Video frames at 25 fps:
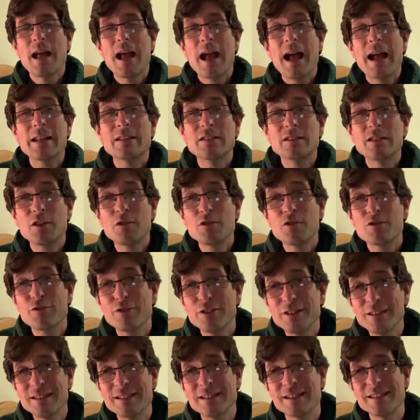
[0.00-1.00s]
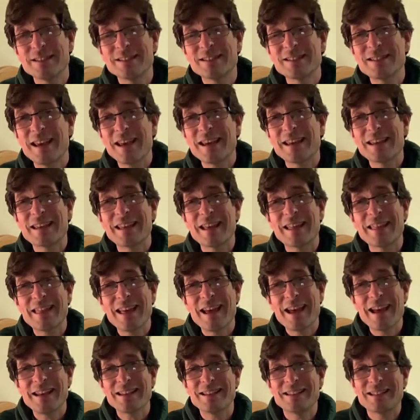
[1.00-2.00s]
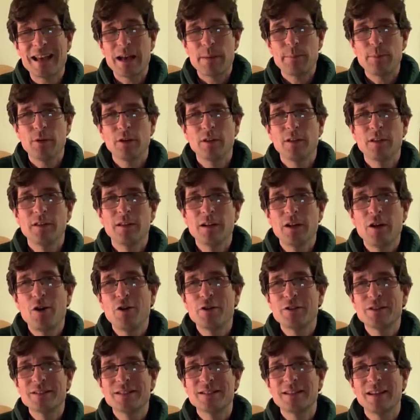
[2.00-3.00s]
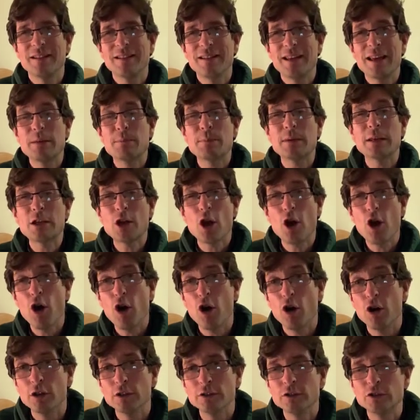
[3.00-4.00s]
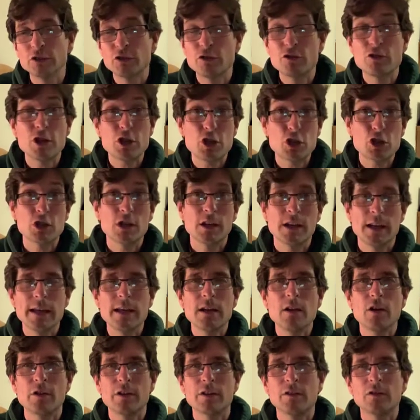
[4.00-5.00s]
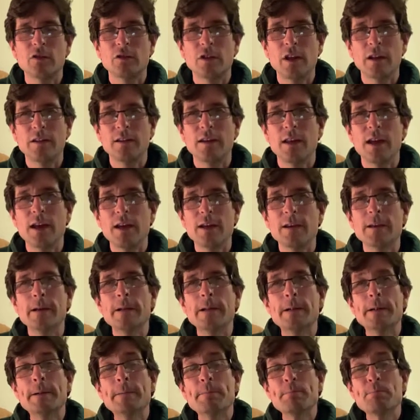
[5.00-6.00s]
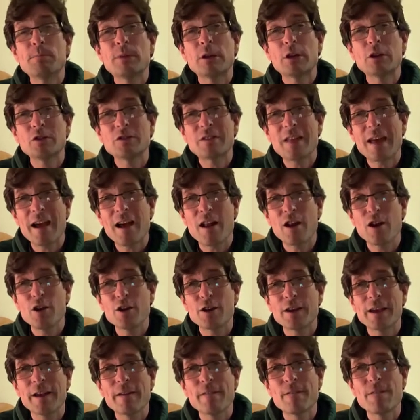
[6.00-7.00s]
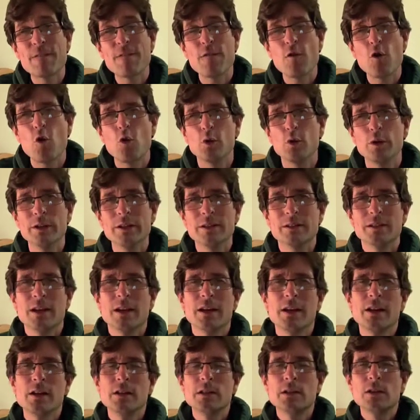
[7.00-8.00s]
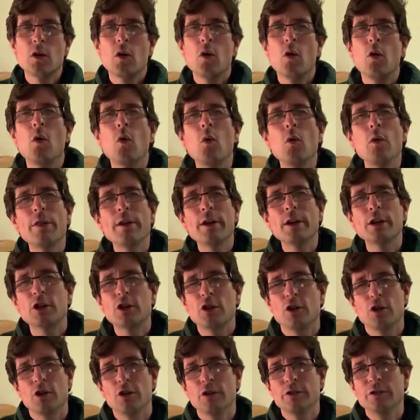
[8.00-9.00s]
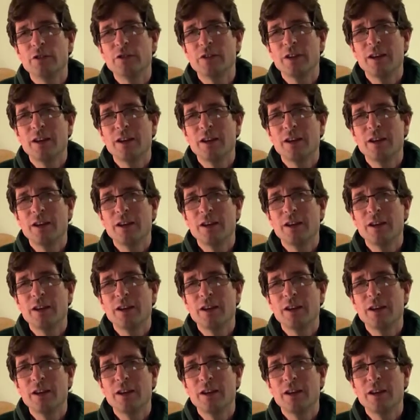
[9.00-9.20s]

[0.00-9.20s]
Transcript: And so Christians take their Sabbath on a Sunday because, traditionally on a Sunday, because they are looking forward to all that God